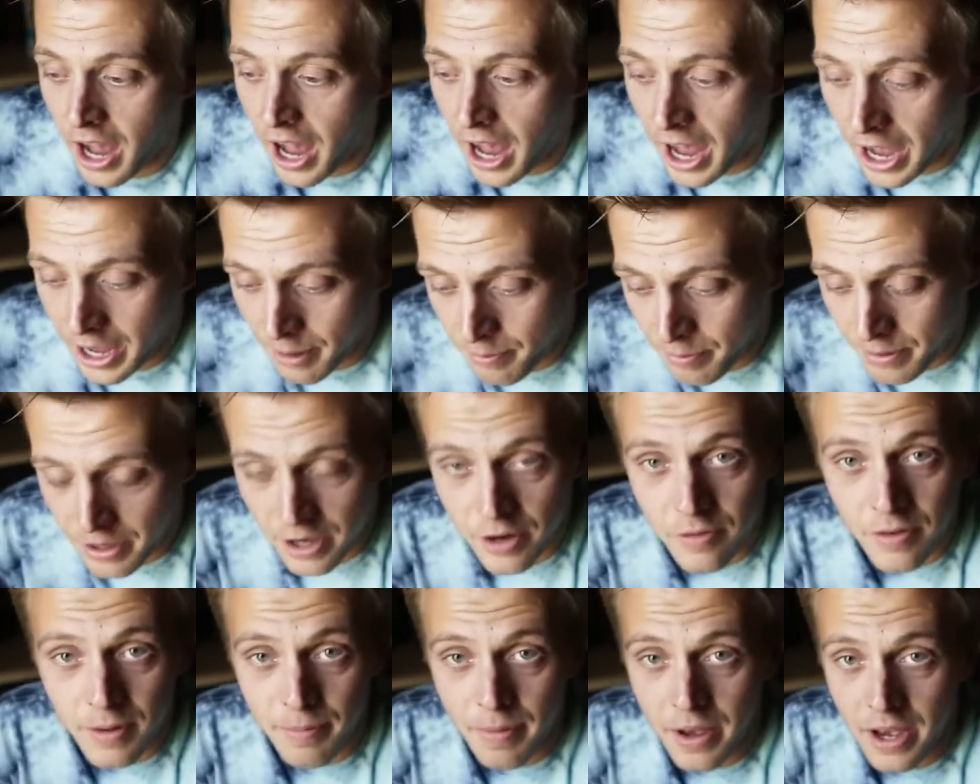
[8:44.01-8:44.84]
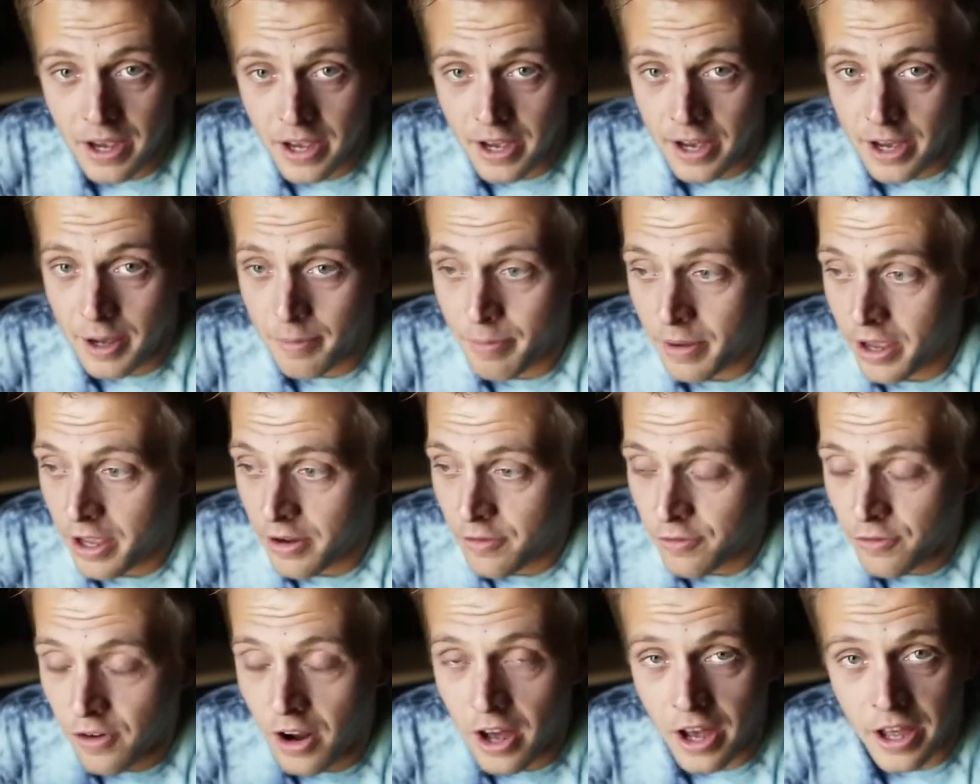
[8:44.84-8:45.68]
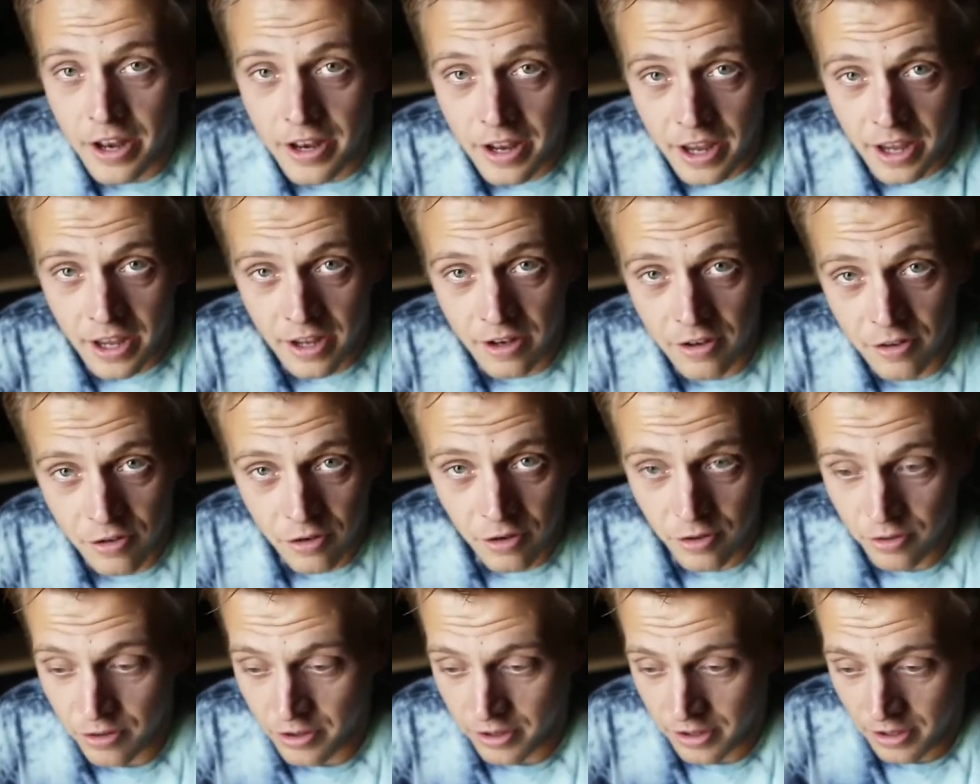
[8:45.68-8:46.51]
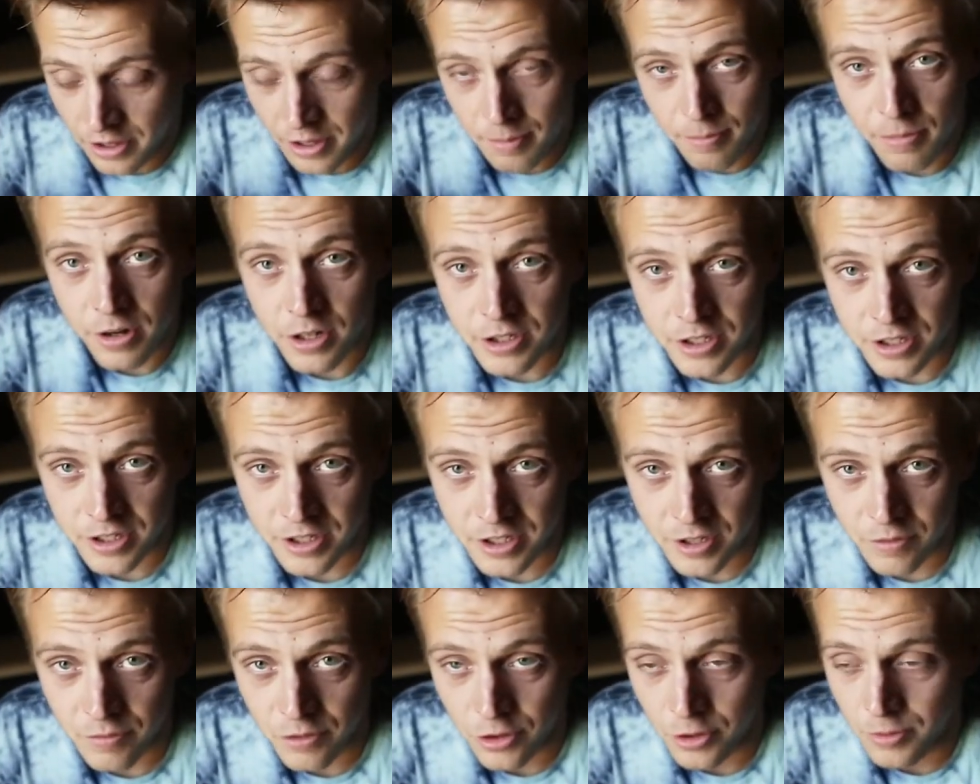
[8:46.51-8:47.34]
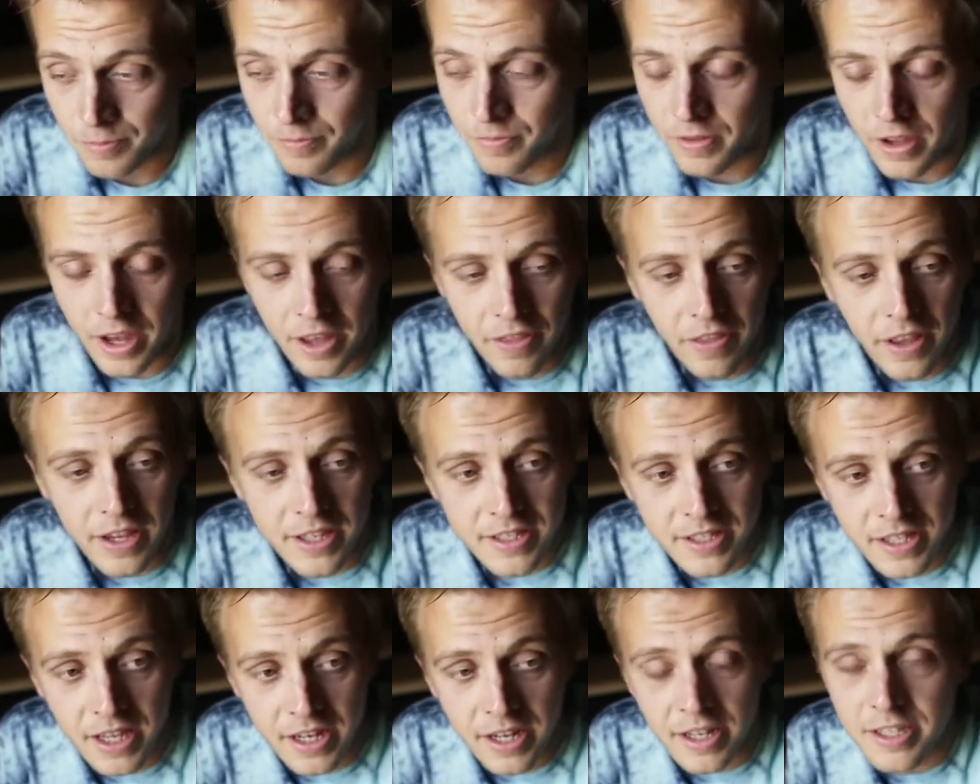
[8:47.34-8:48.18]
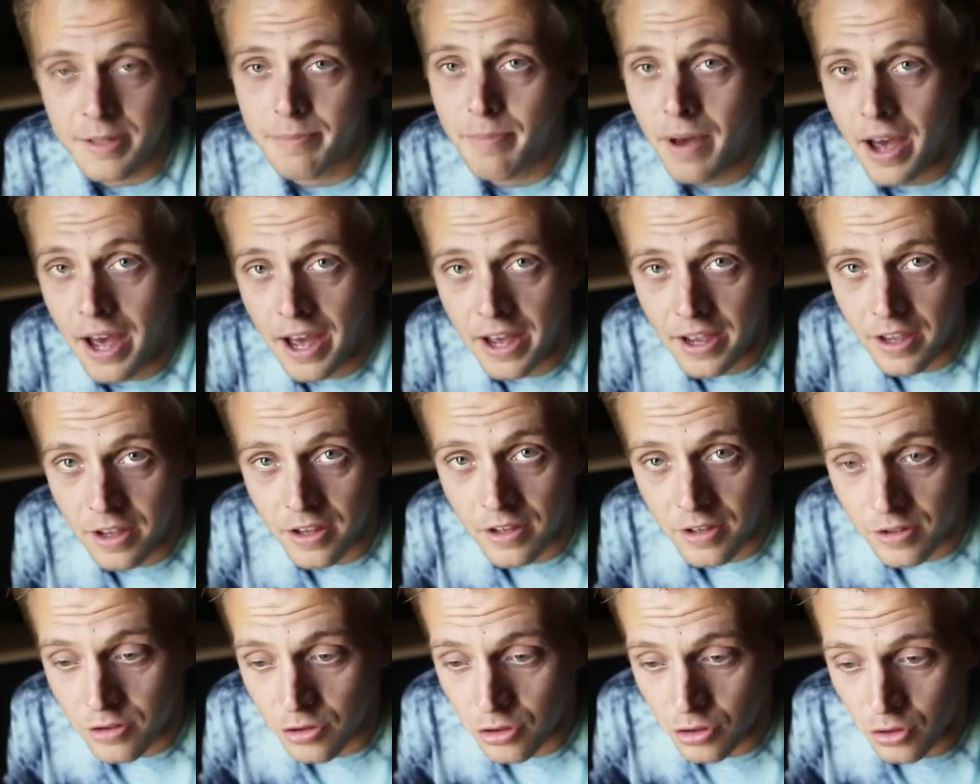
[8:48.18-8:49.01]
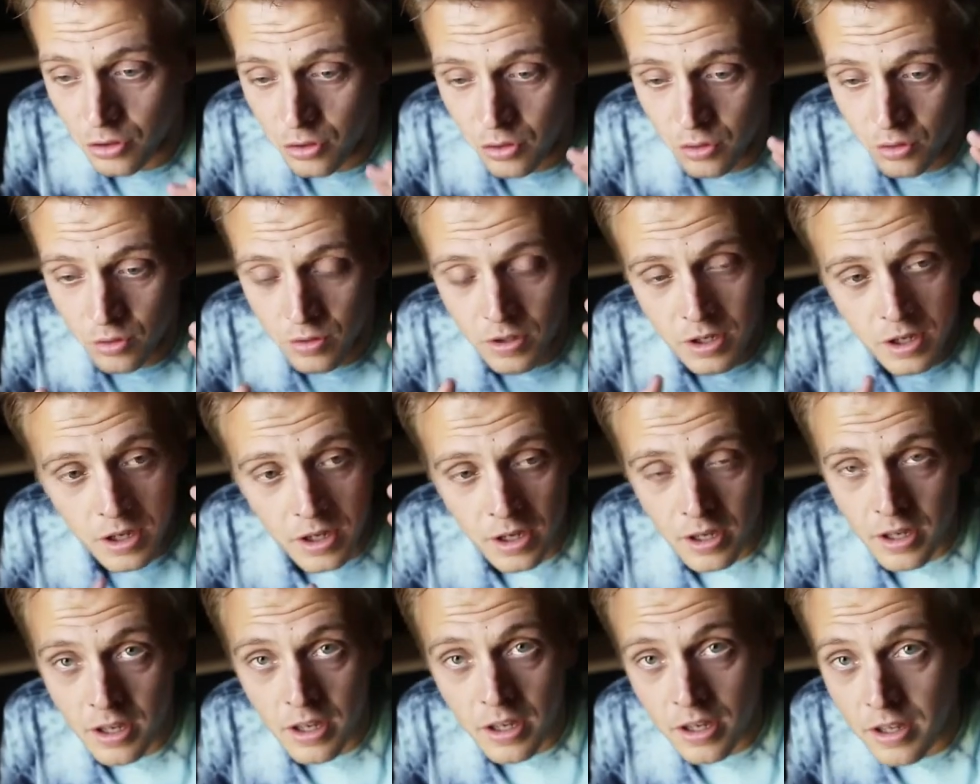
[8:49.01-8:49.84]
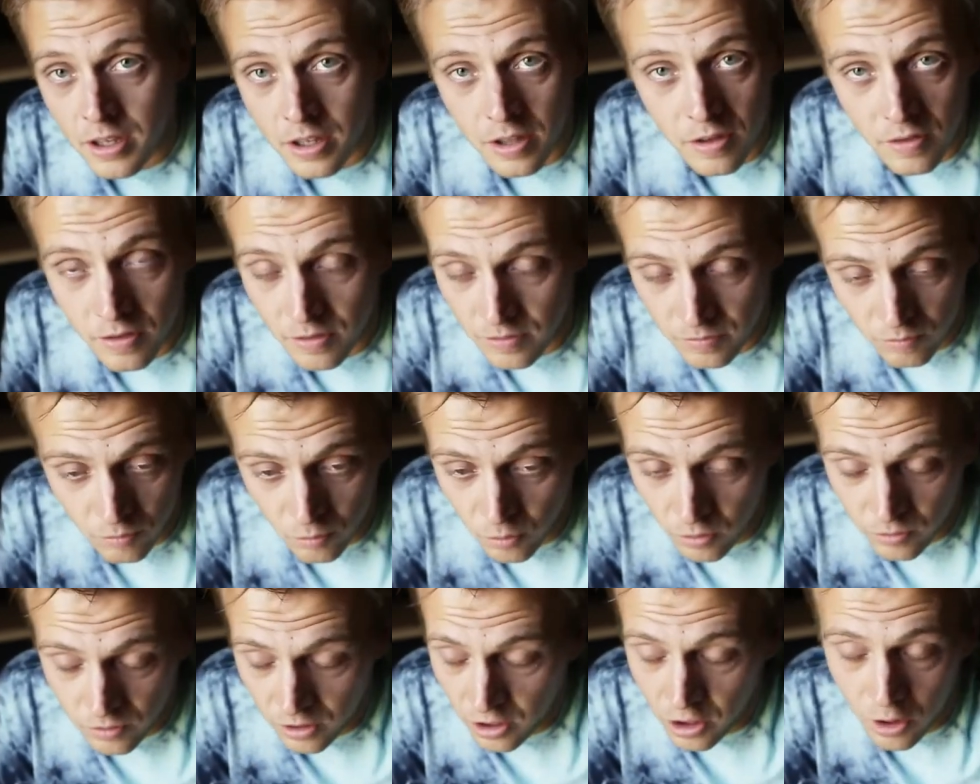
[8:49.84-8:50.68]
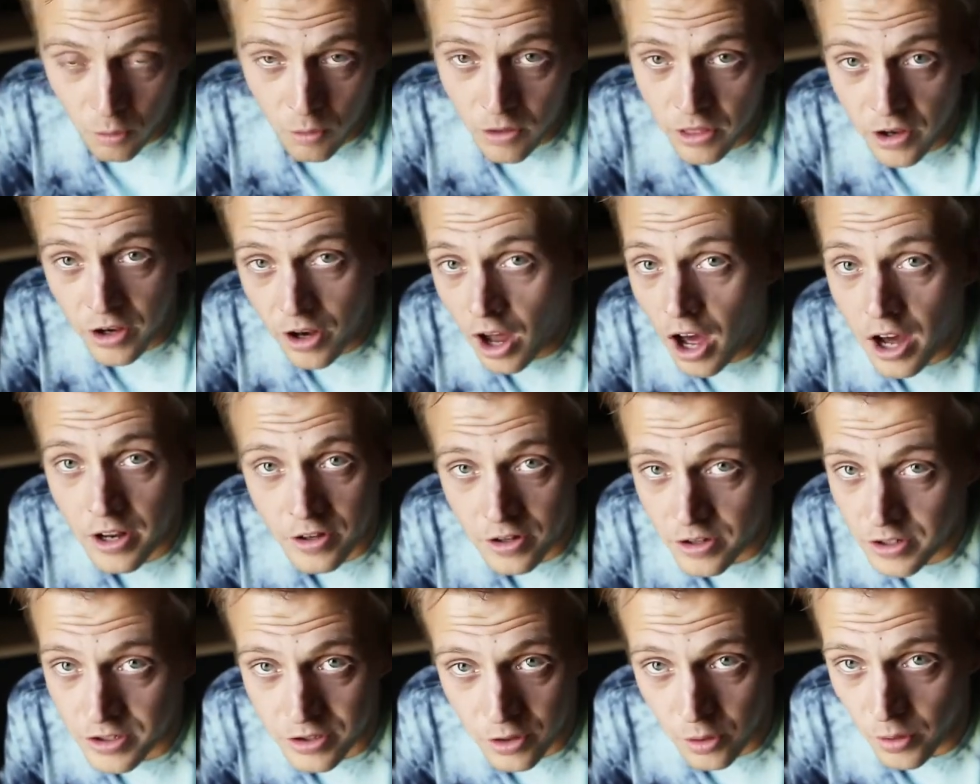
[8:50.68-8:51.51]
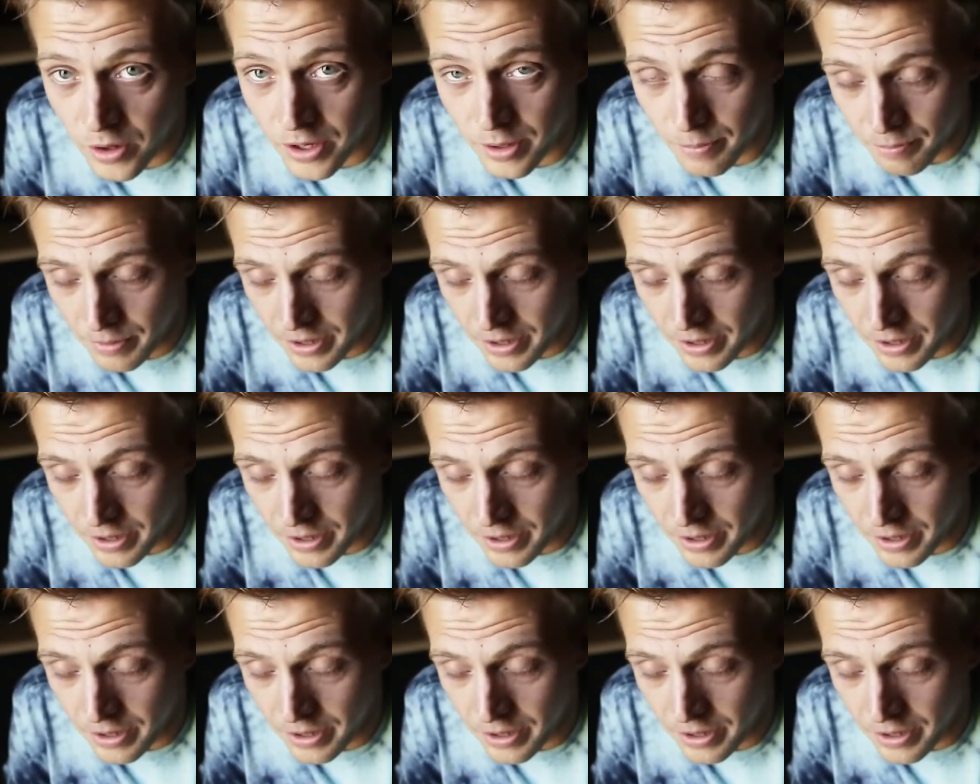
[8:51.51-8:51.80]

I pick Rebecca up and run into the emergency room, and they send us back to, you know, where the doctor is going to